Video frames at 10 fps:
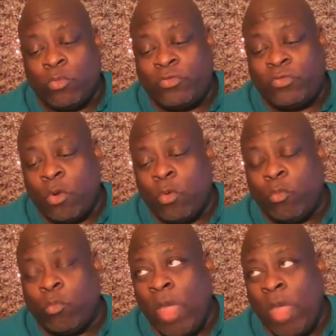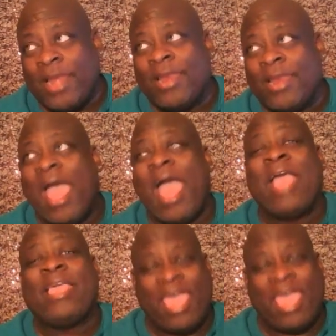So what
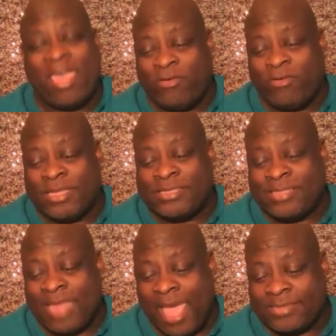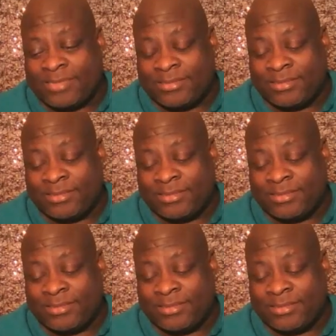I gather is that